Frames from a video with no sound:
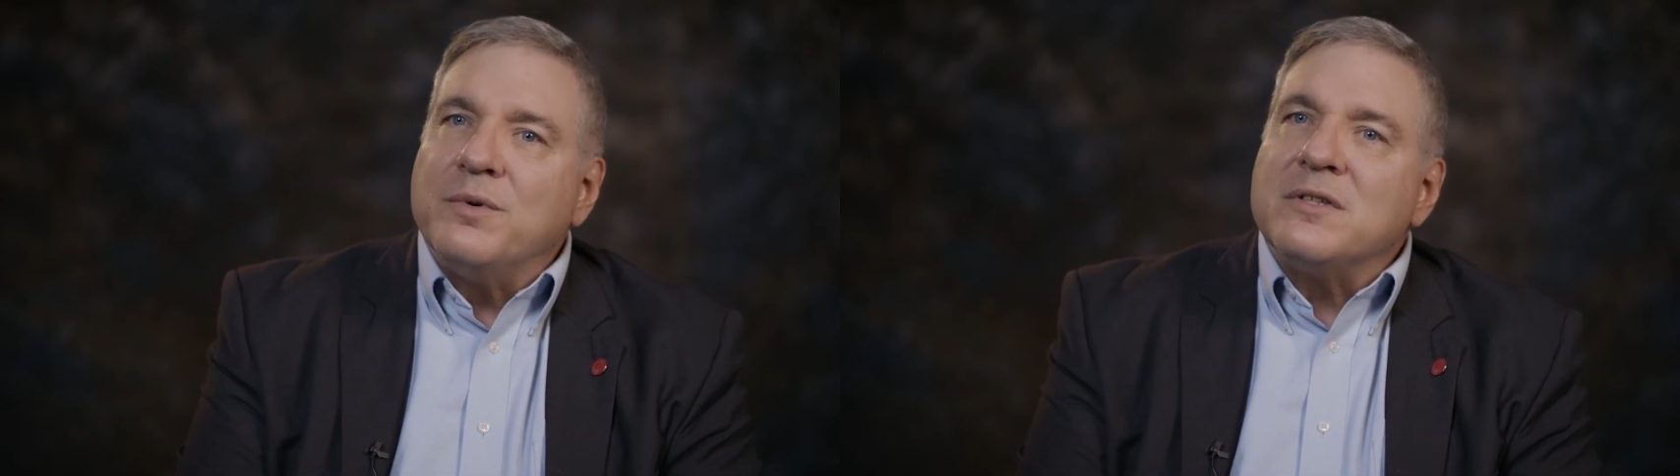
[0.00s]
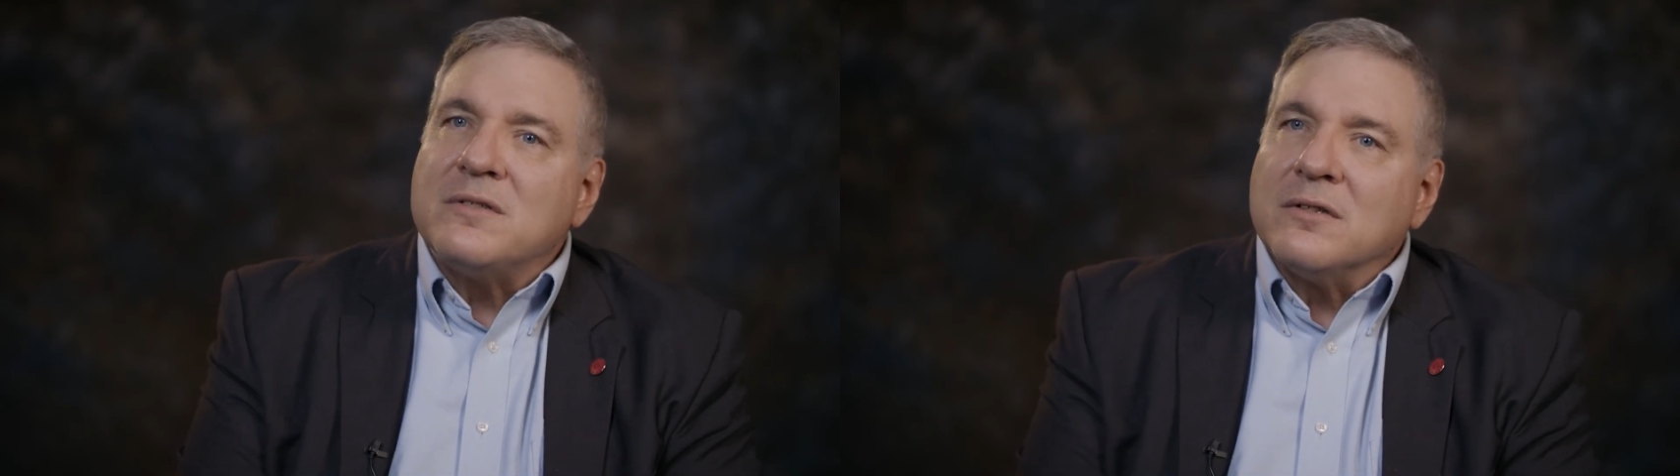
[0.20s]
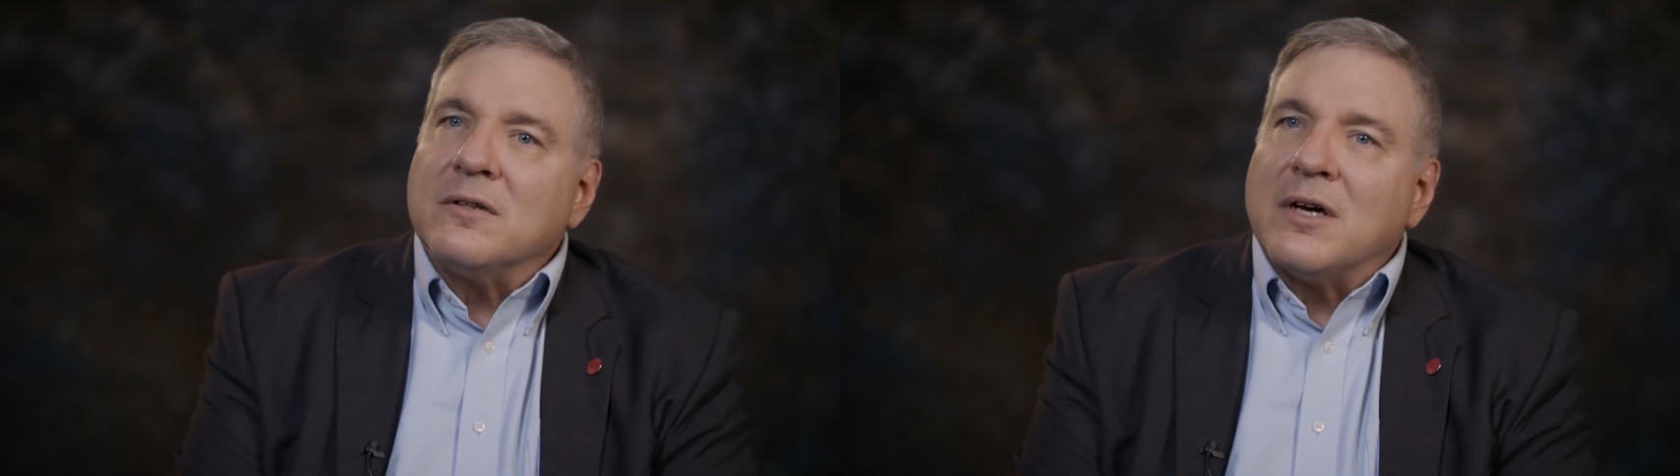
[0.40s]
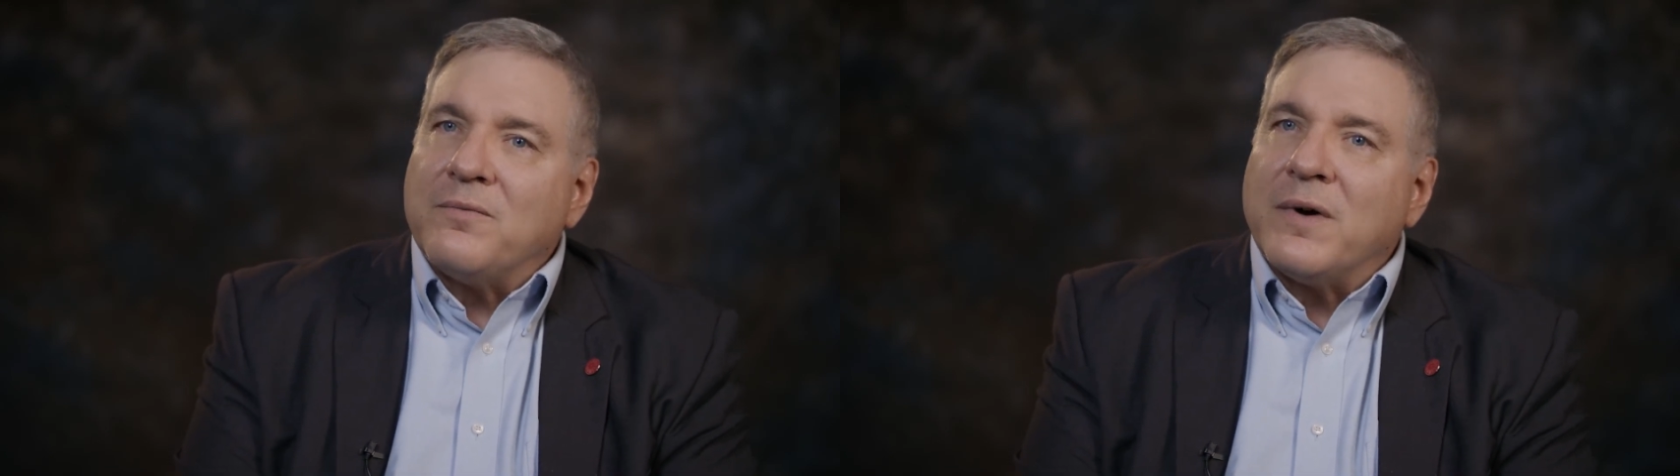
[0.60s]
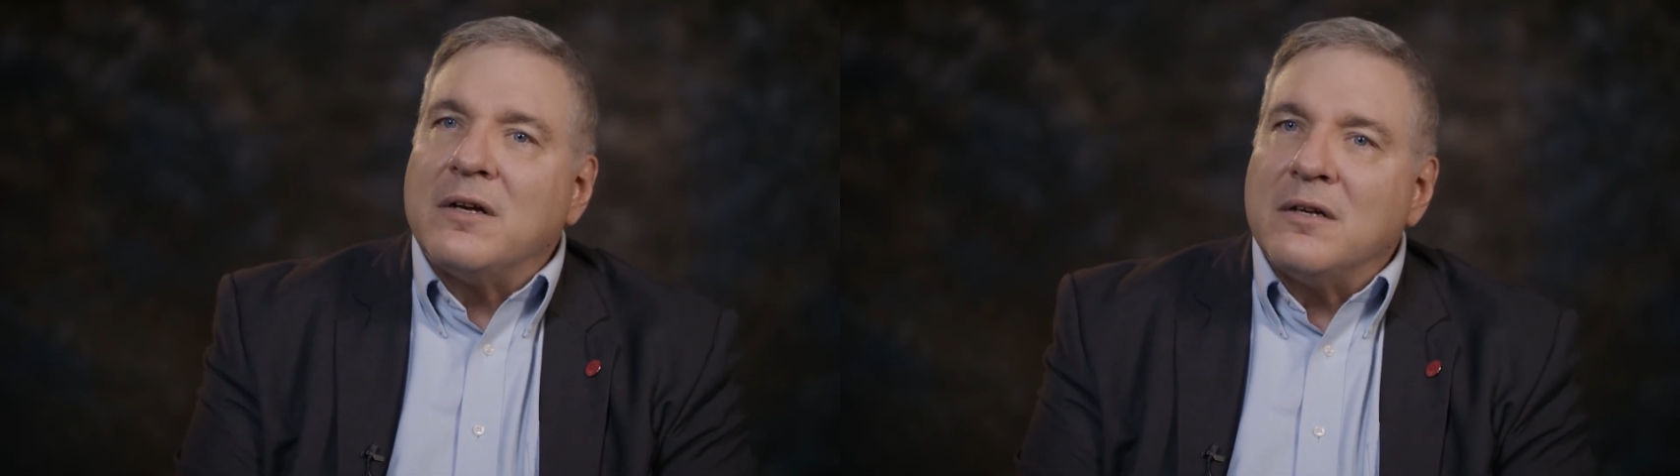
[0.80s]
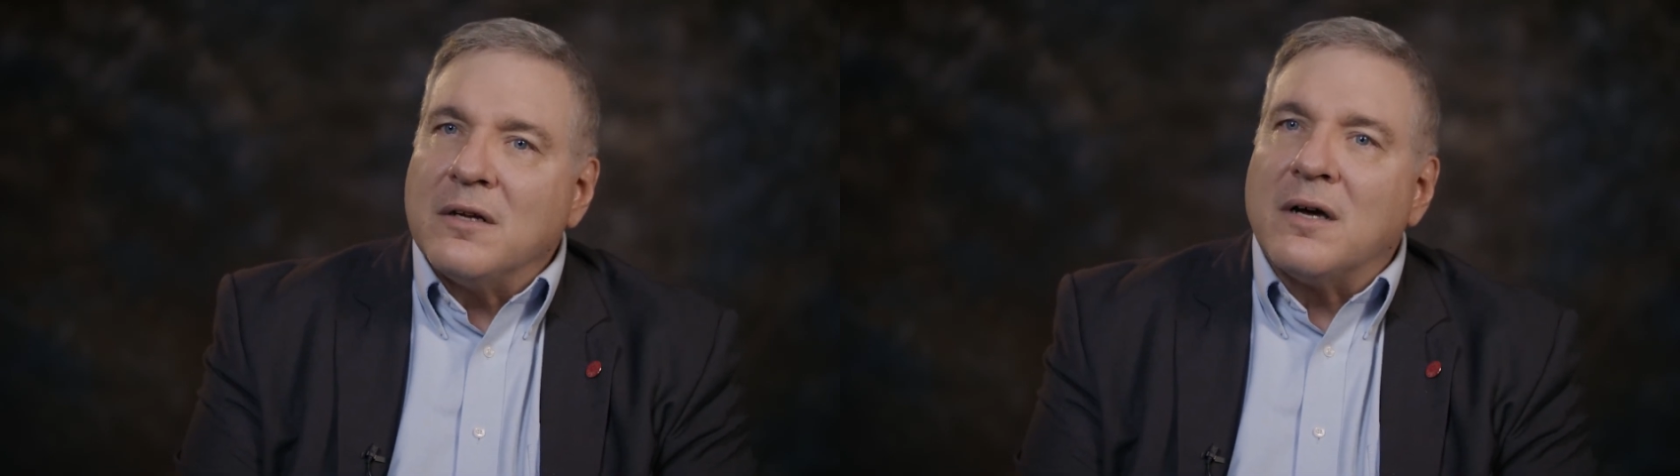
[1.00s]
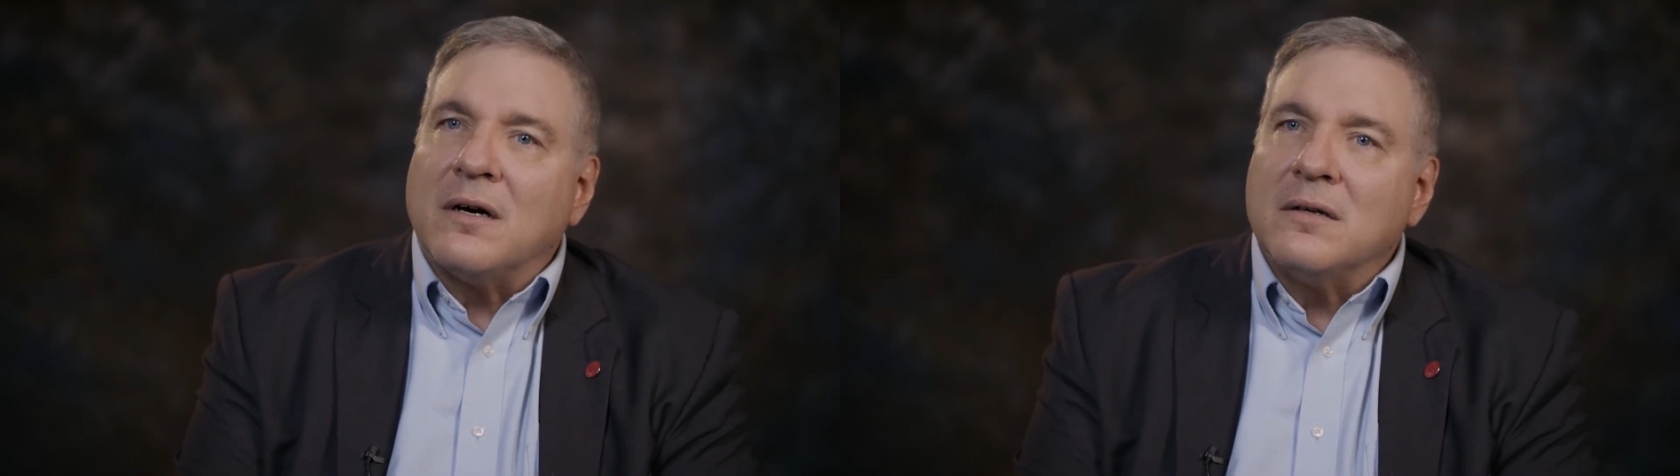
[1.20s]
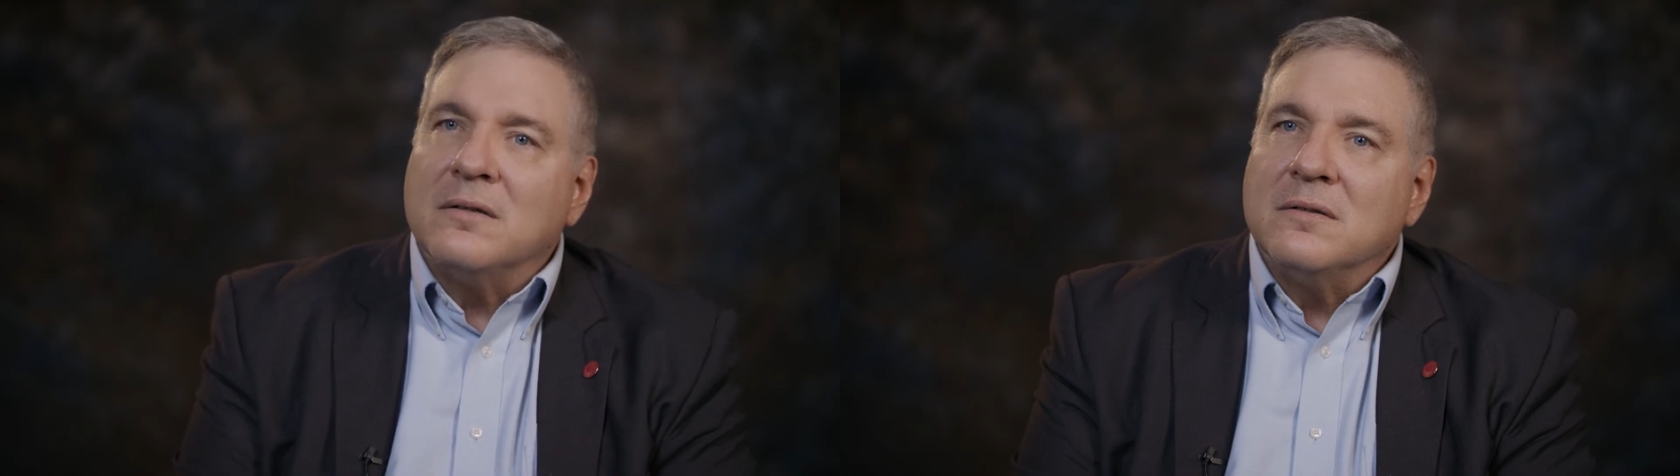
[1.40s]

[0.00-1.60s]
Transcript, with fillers: but still not finding God.